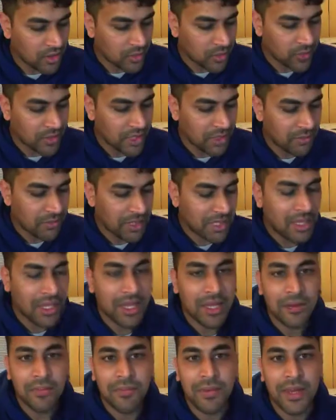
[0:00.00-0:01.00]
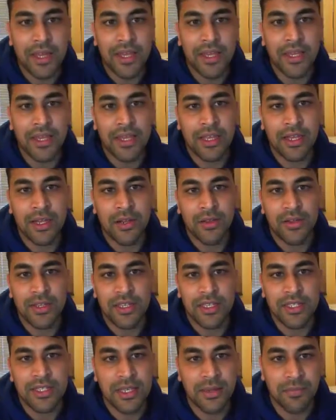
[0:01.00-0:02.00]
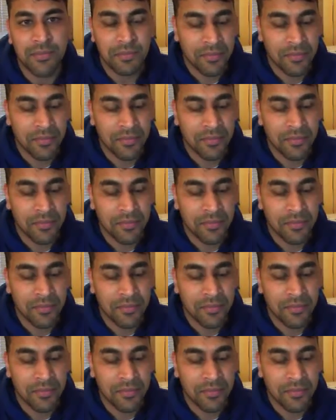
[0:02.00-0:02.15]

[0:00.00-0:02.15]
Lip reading: We can begin by including some